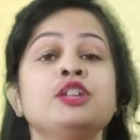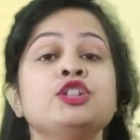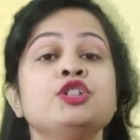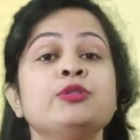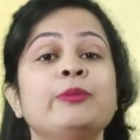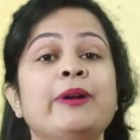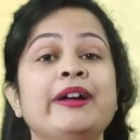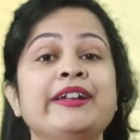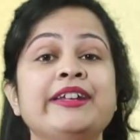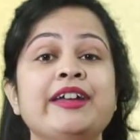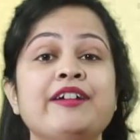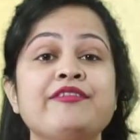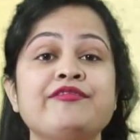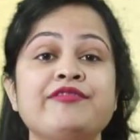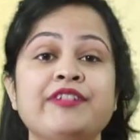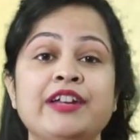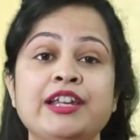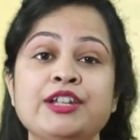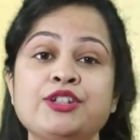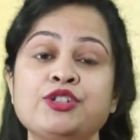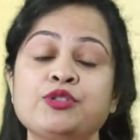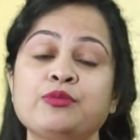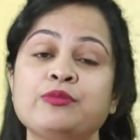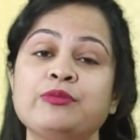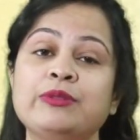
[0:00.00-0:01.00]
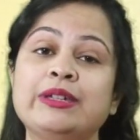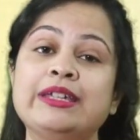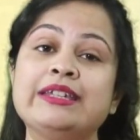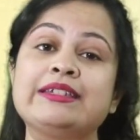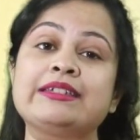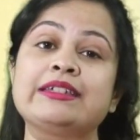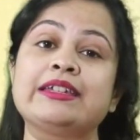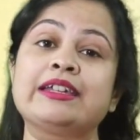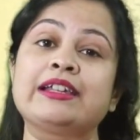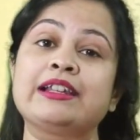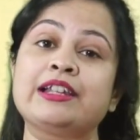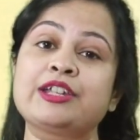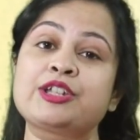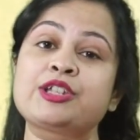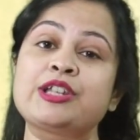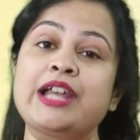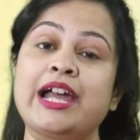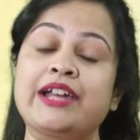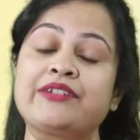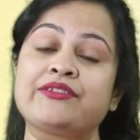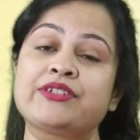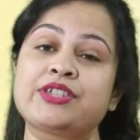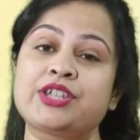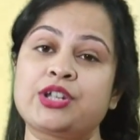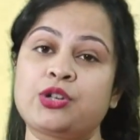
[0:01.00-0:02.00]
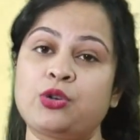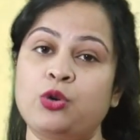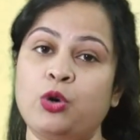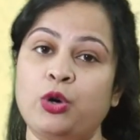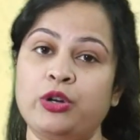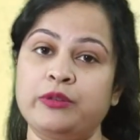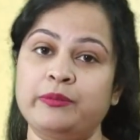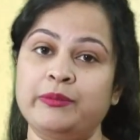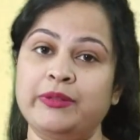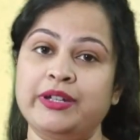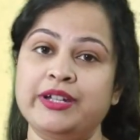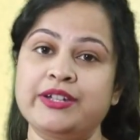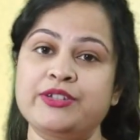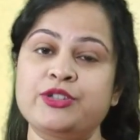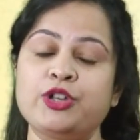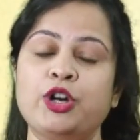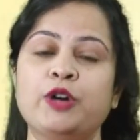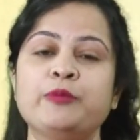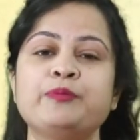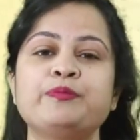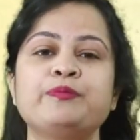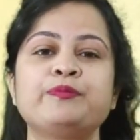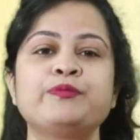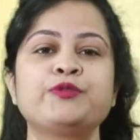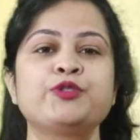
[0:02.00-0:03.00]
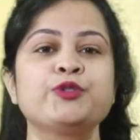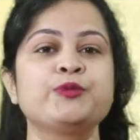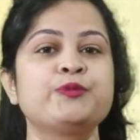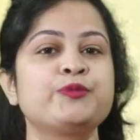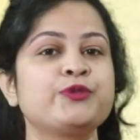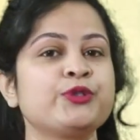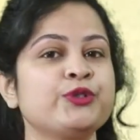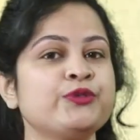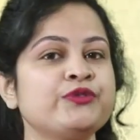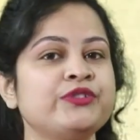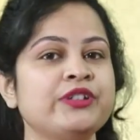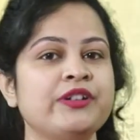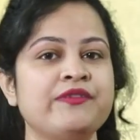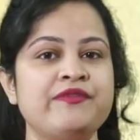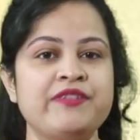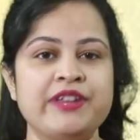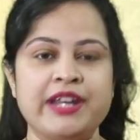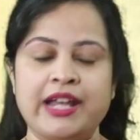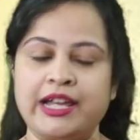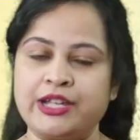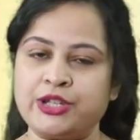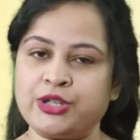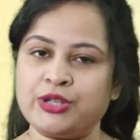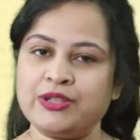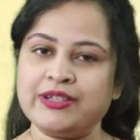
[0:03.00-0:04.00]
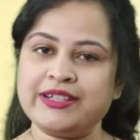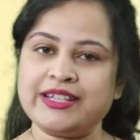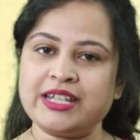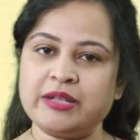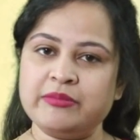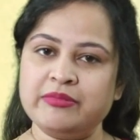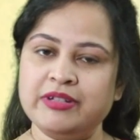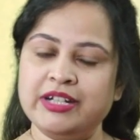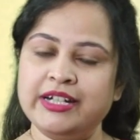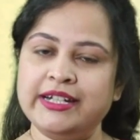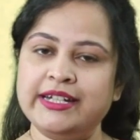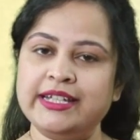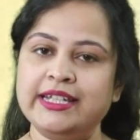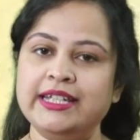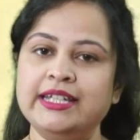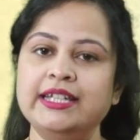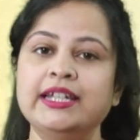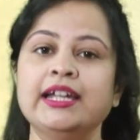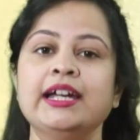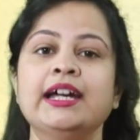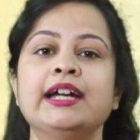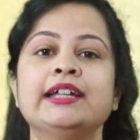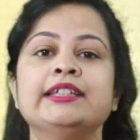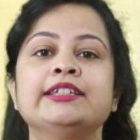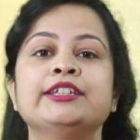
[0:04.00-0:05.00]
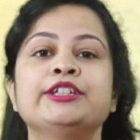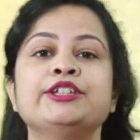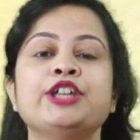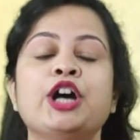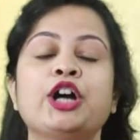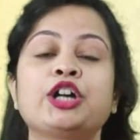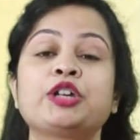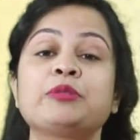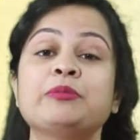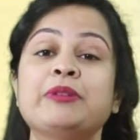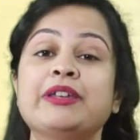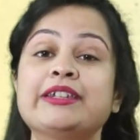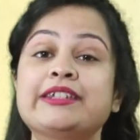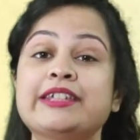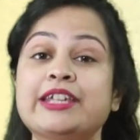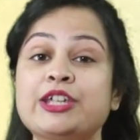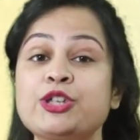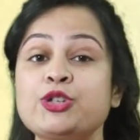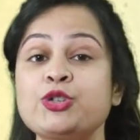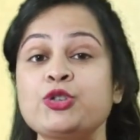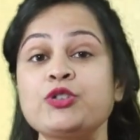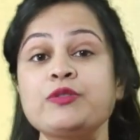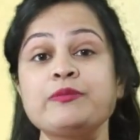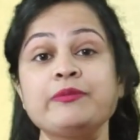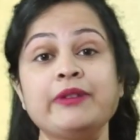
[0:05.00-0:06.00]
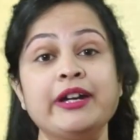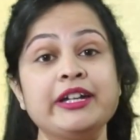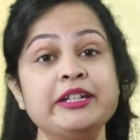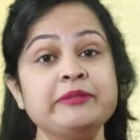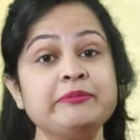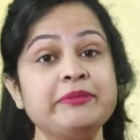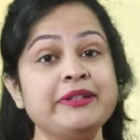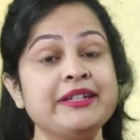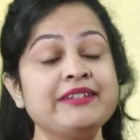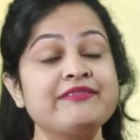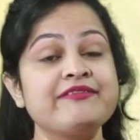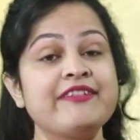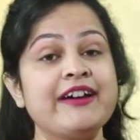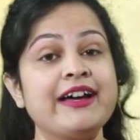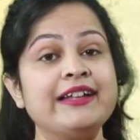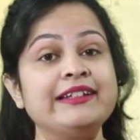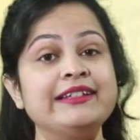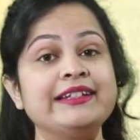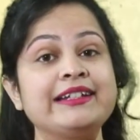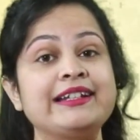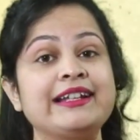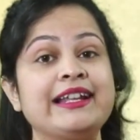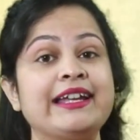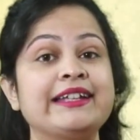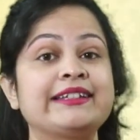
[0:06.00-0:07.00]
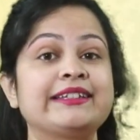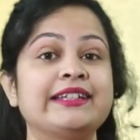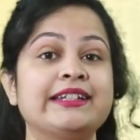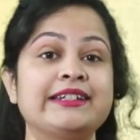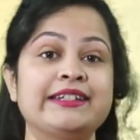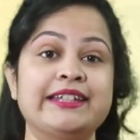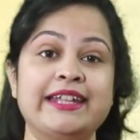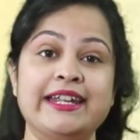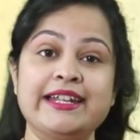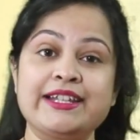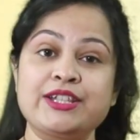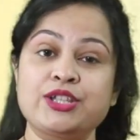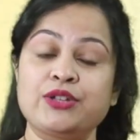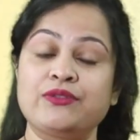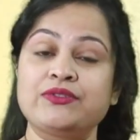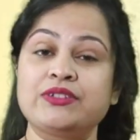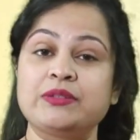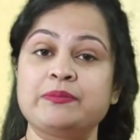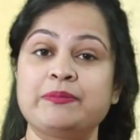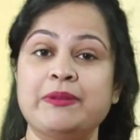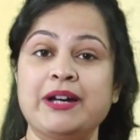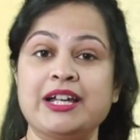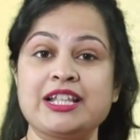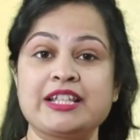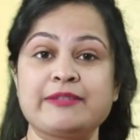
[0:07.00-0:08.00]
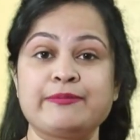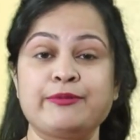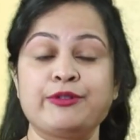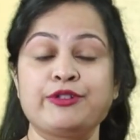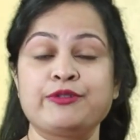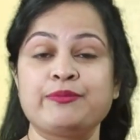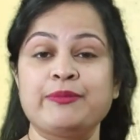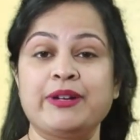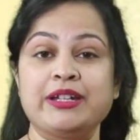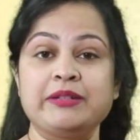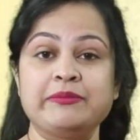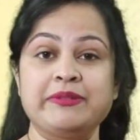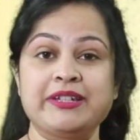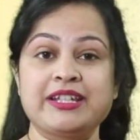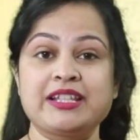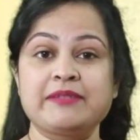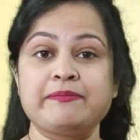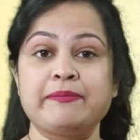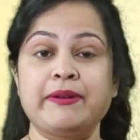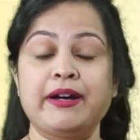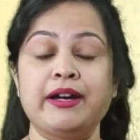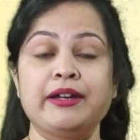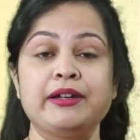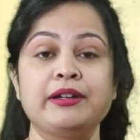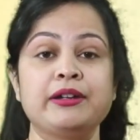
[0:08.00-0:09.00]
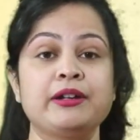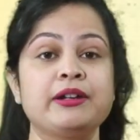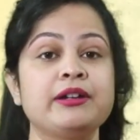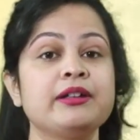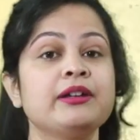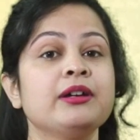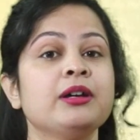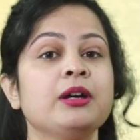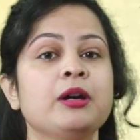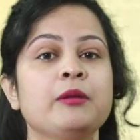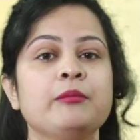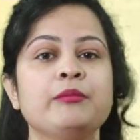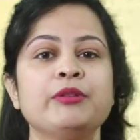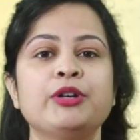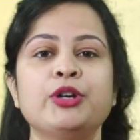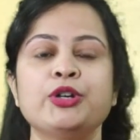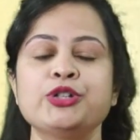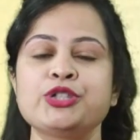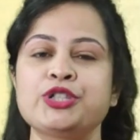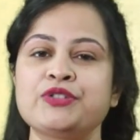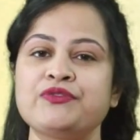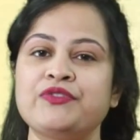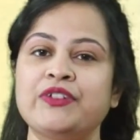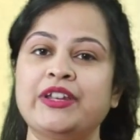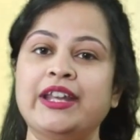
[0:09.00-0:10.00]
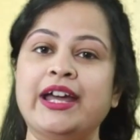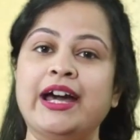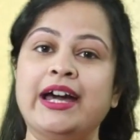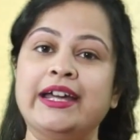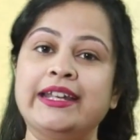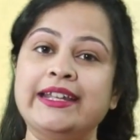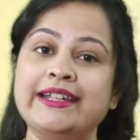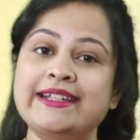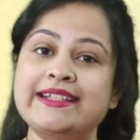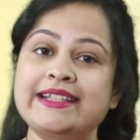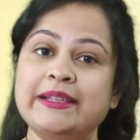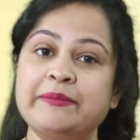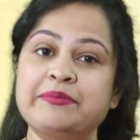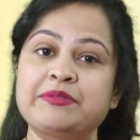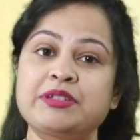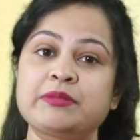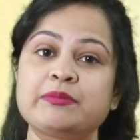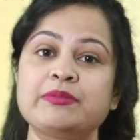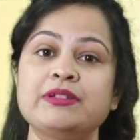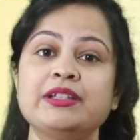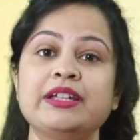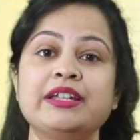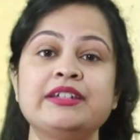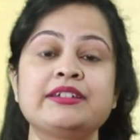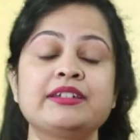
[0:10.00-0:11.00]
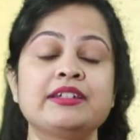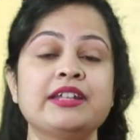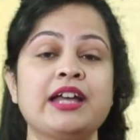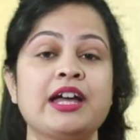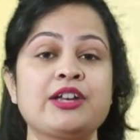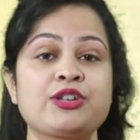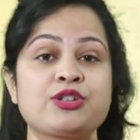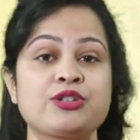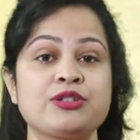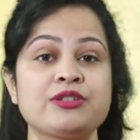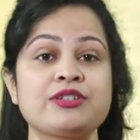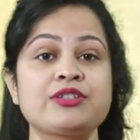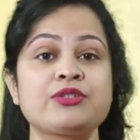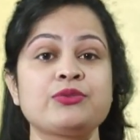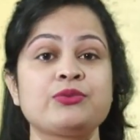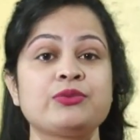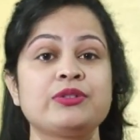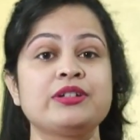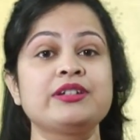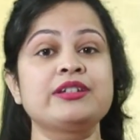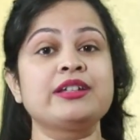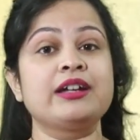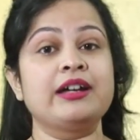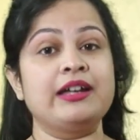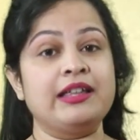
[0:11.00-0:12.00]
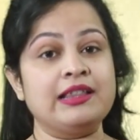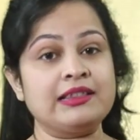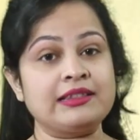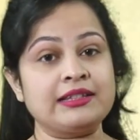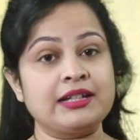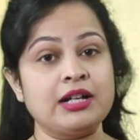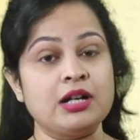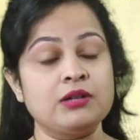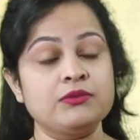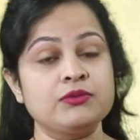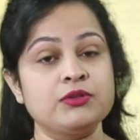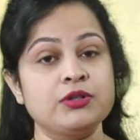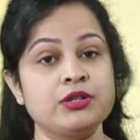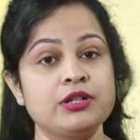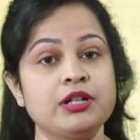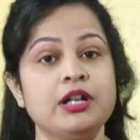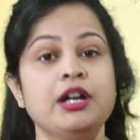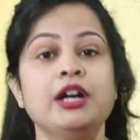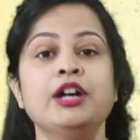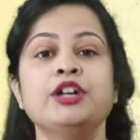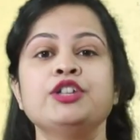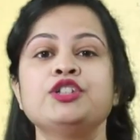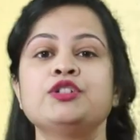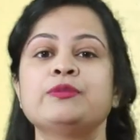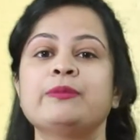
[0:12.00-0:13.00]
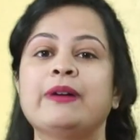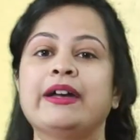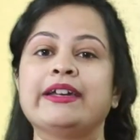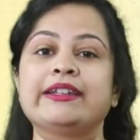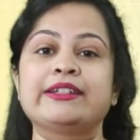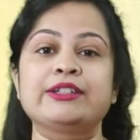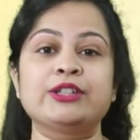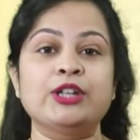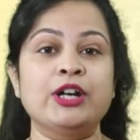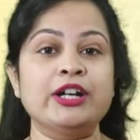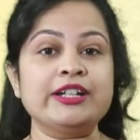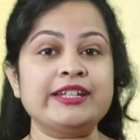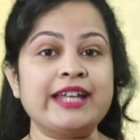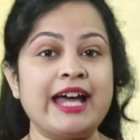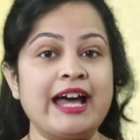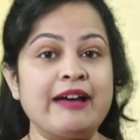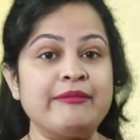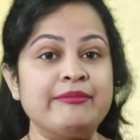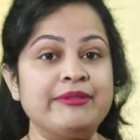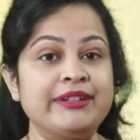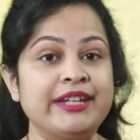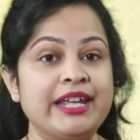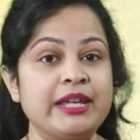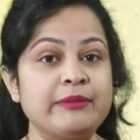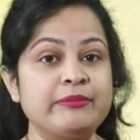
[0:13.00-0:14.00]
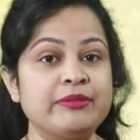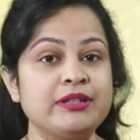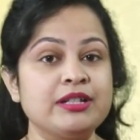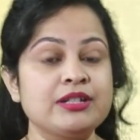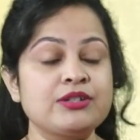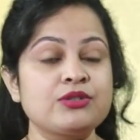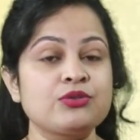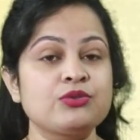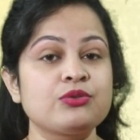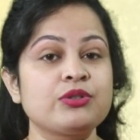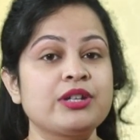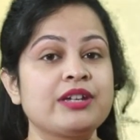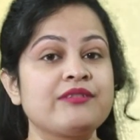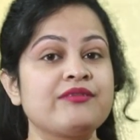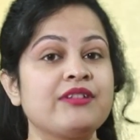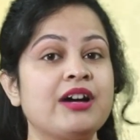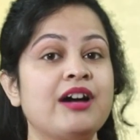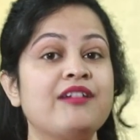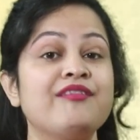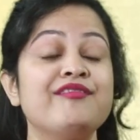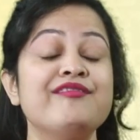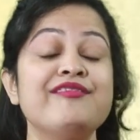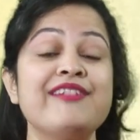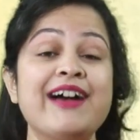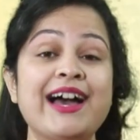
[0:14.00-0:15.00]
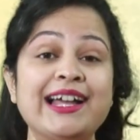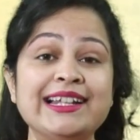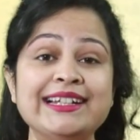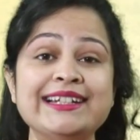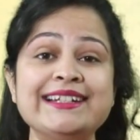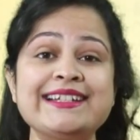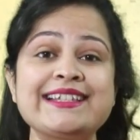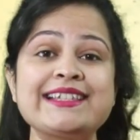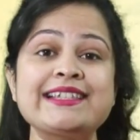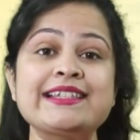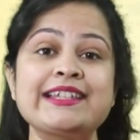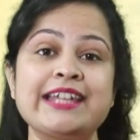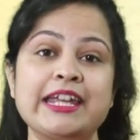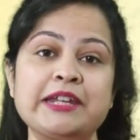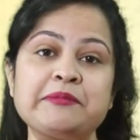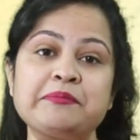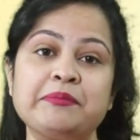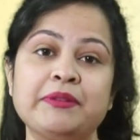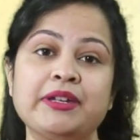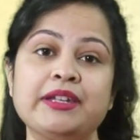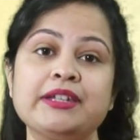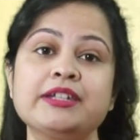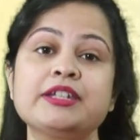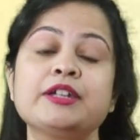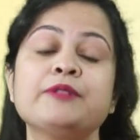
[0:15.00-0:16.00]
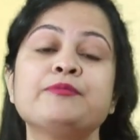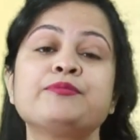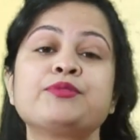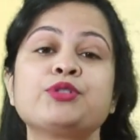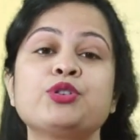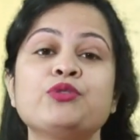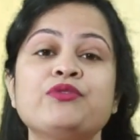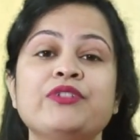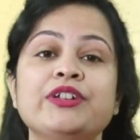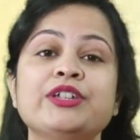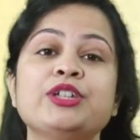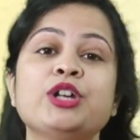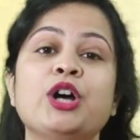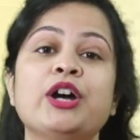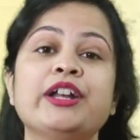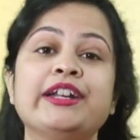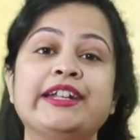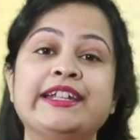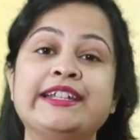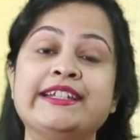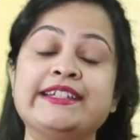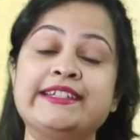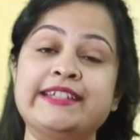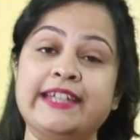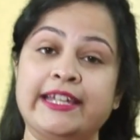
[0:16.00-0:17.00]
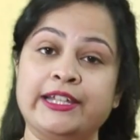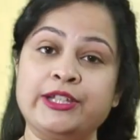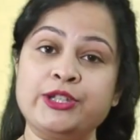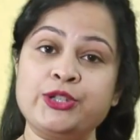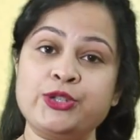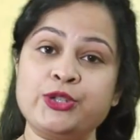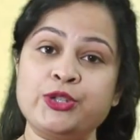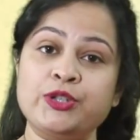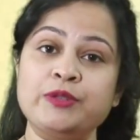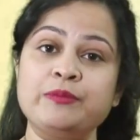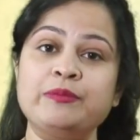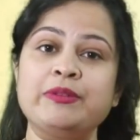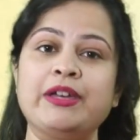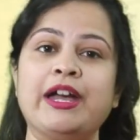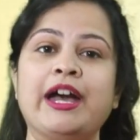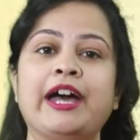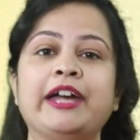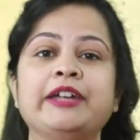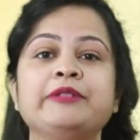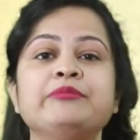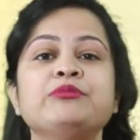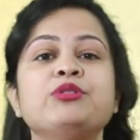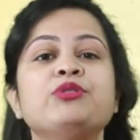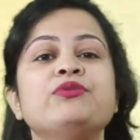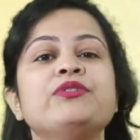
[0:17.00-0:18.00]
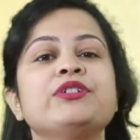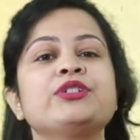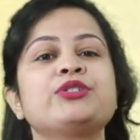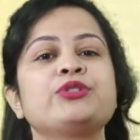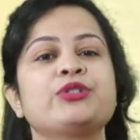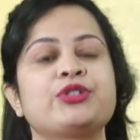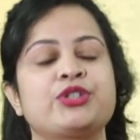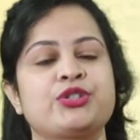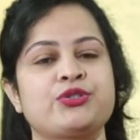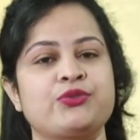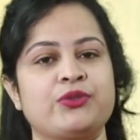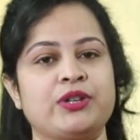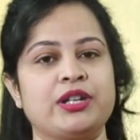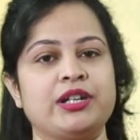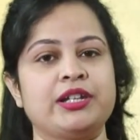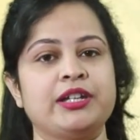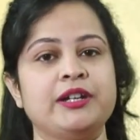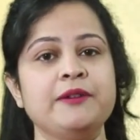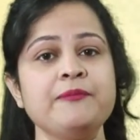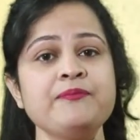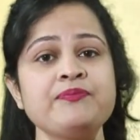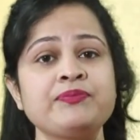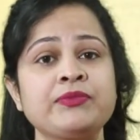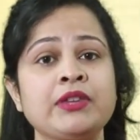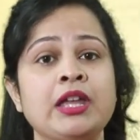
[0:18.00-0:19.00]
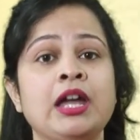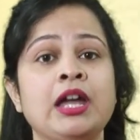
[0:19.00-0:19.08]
you might have failed to meet English language requirements or to prove the financial stability. The documentation might be invalid, like the dates of the passport might be expired. Because of an unacceptable international student health cover, you might not have been able to give a valid statement proving your intention behind moving to Australia.